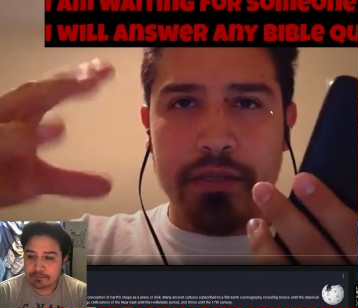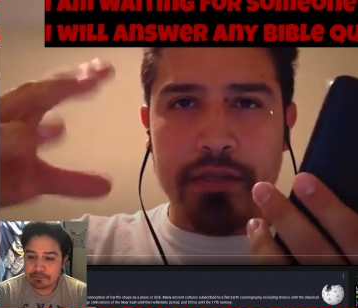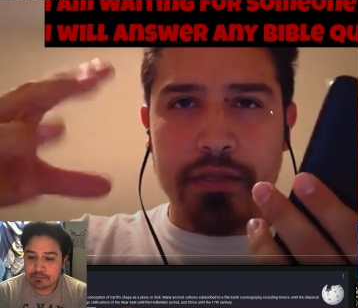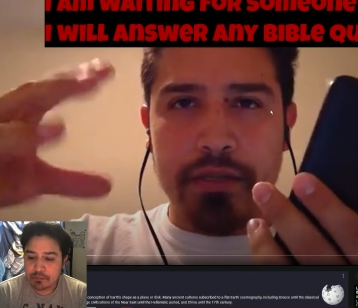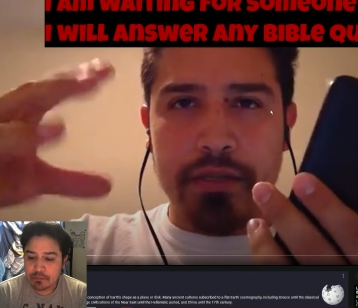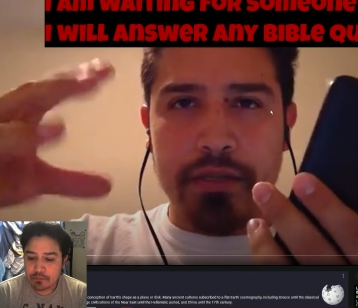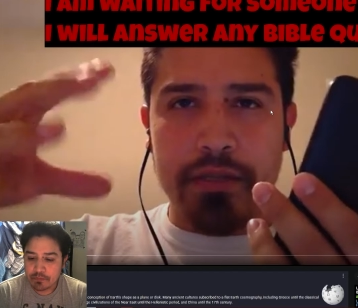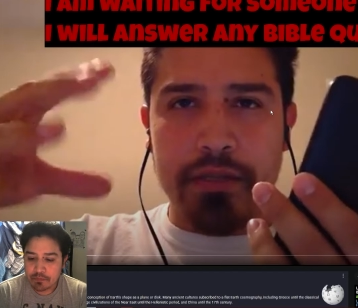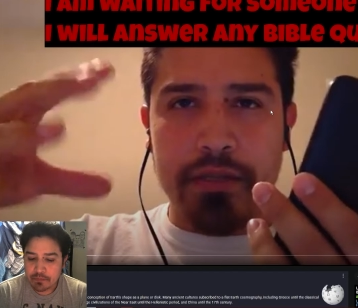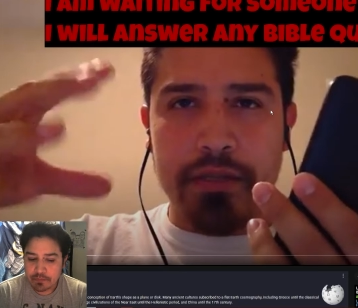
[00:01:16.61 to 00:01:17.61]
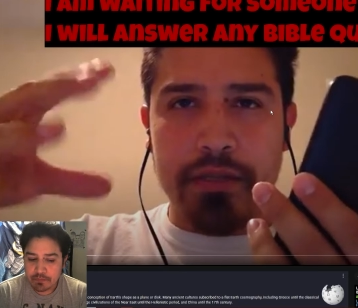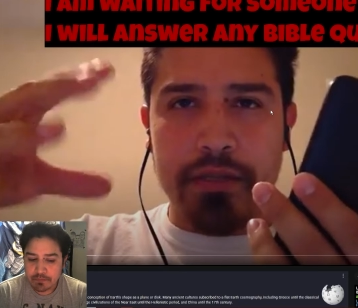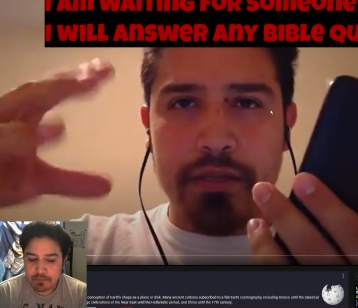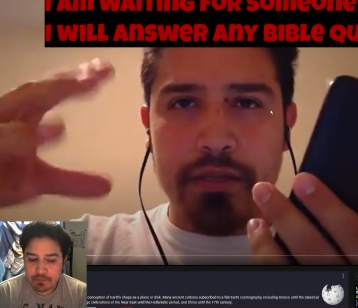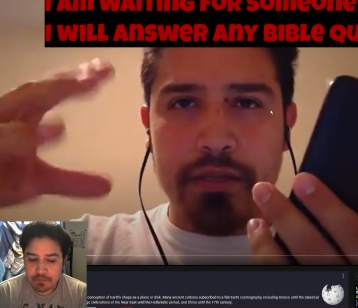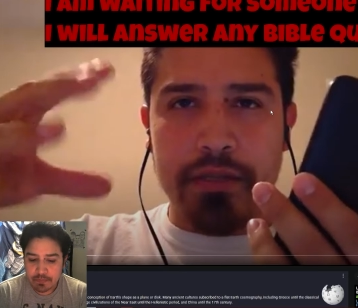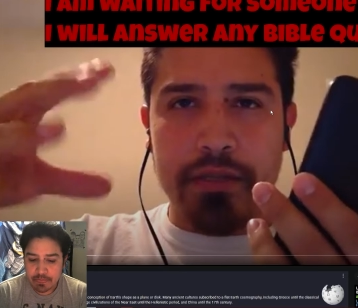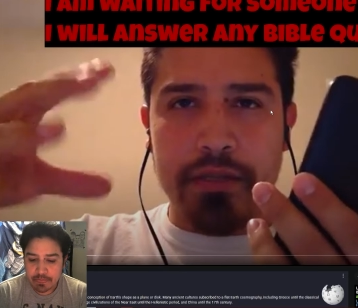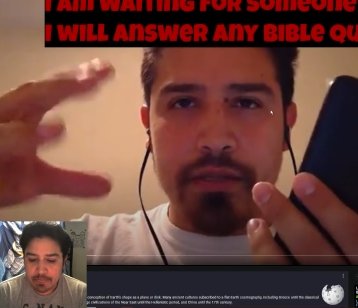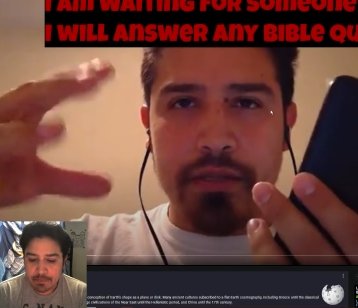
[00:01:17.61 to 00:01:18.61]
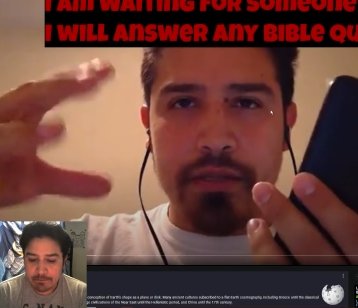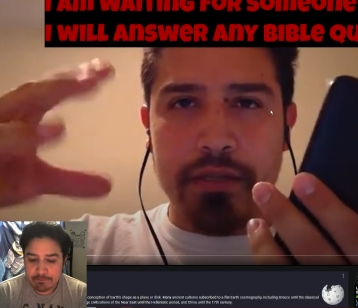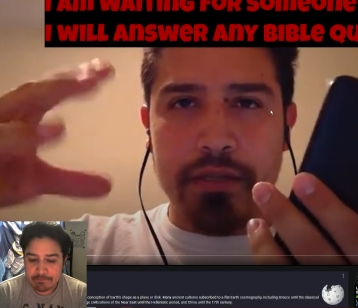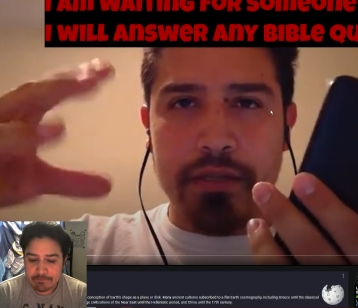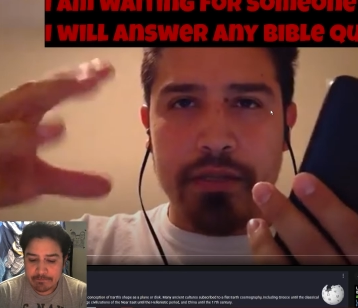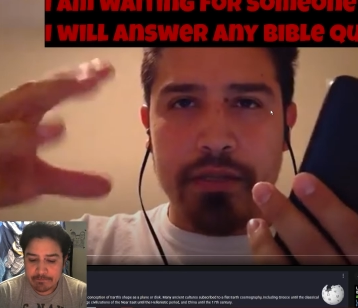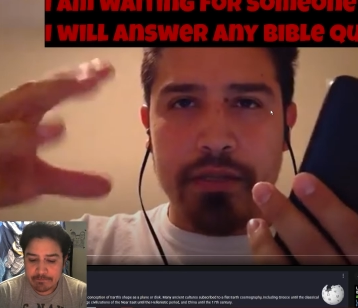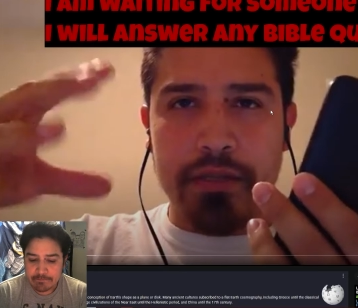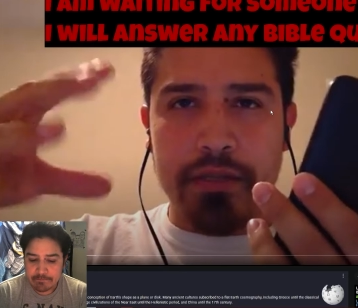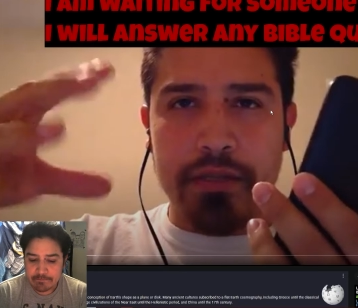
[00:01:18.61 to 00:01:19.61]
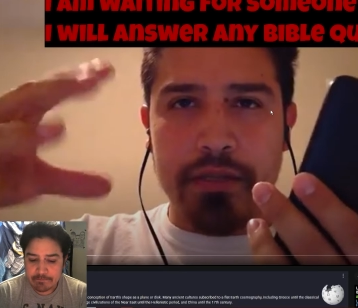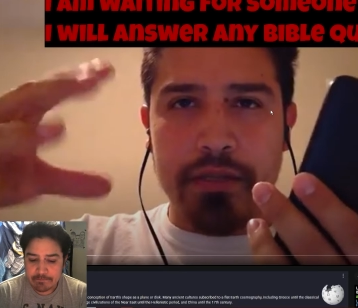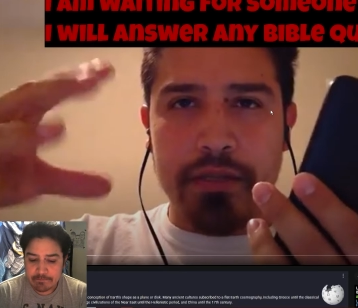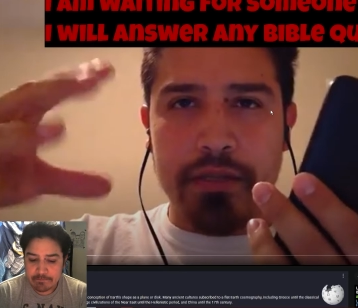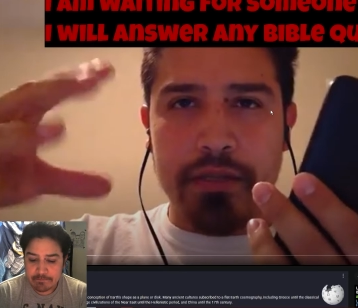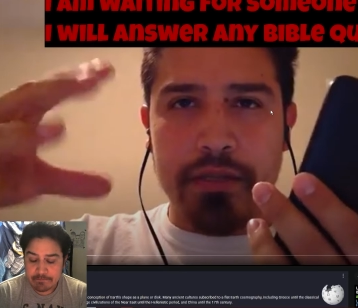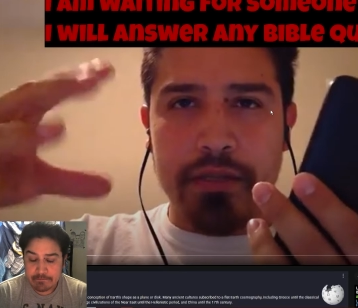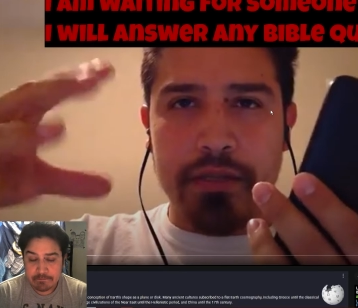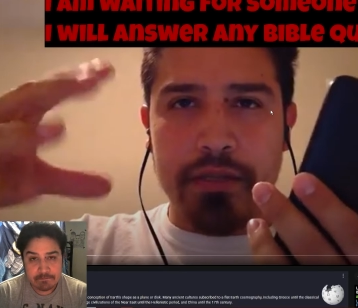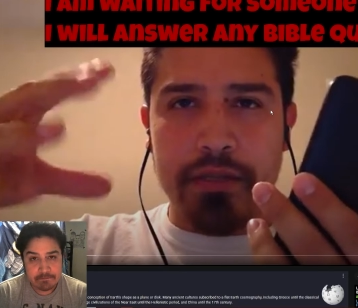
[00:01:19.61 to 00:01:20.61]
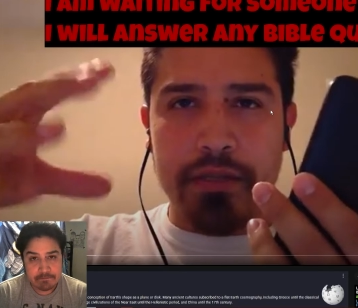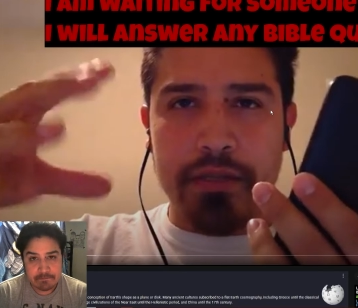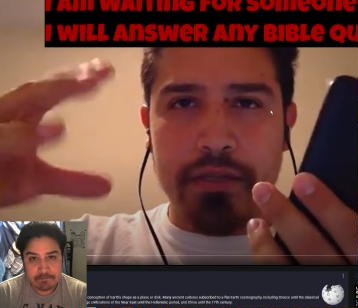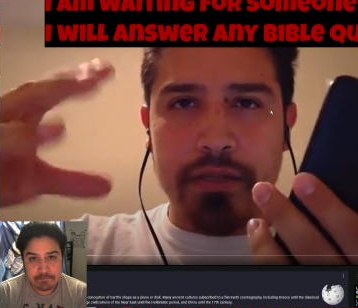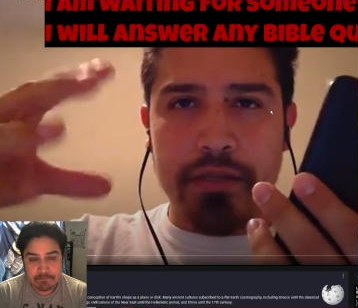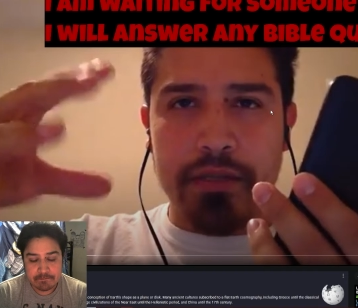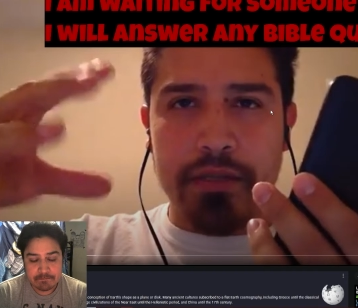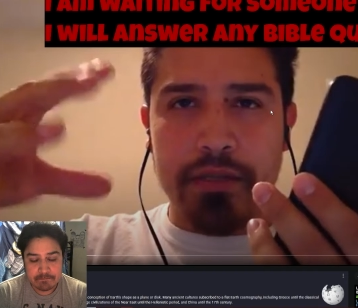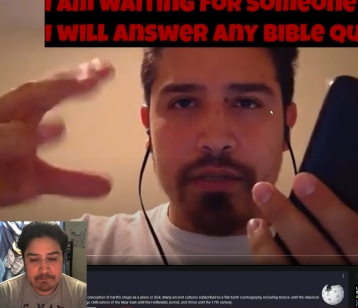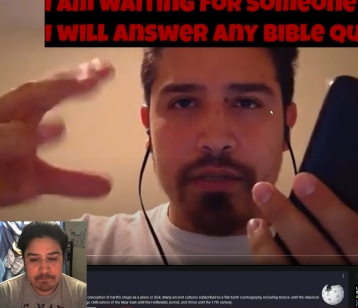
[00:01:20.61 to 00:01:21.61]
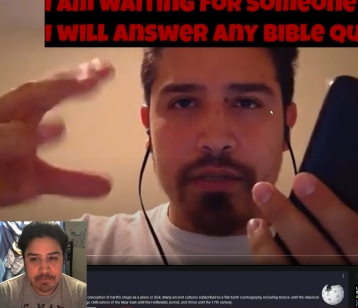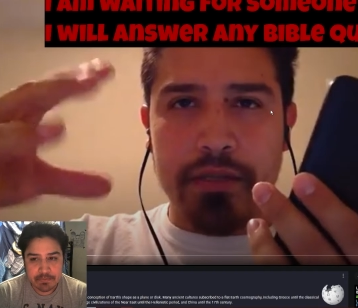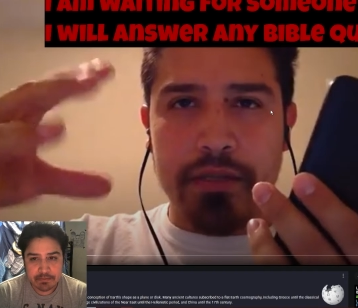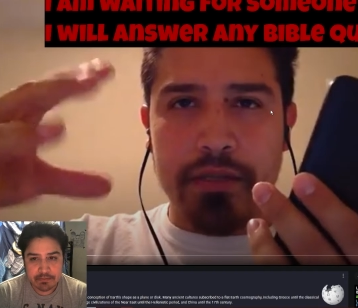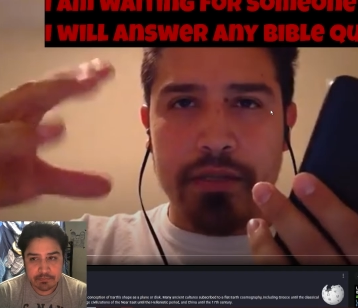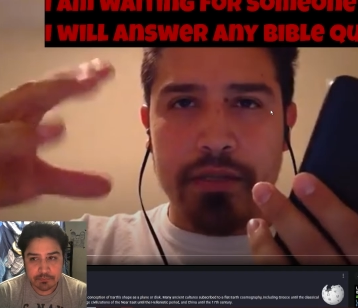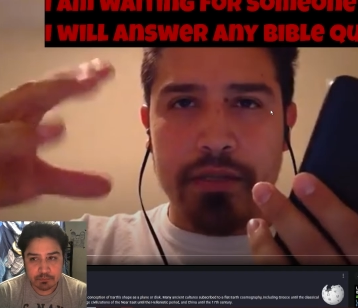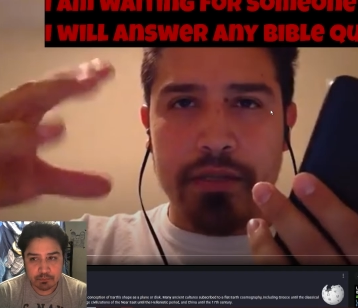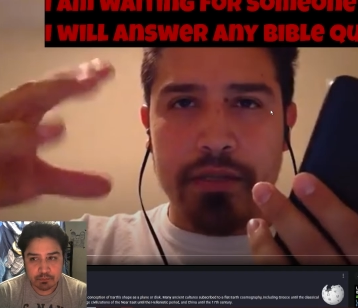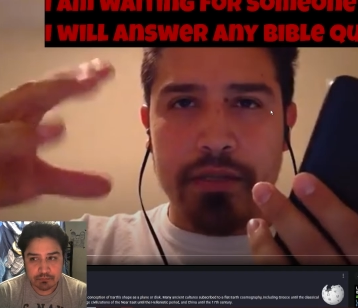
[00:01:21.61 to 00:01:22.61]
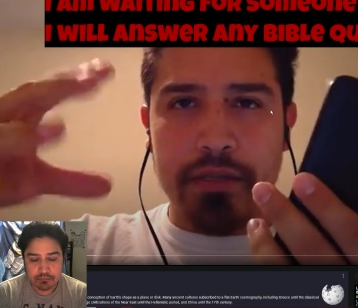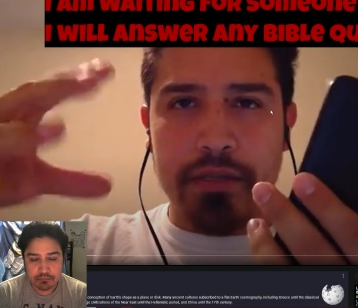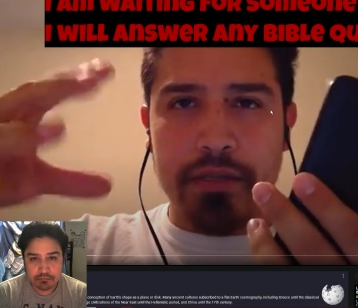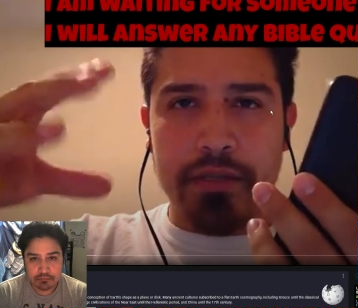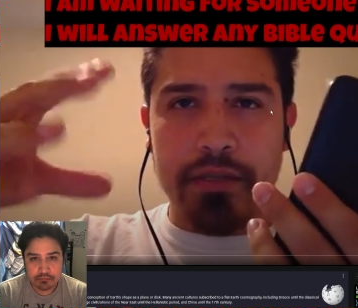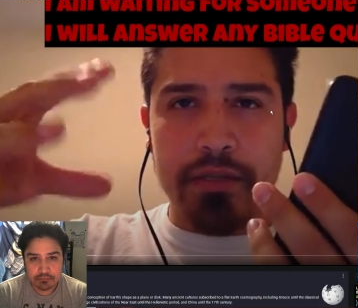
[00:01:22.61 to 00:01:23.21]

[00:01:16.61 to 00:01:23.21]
(no one is talking)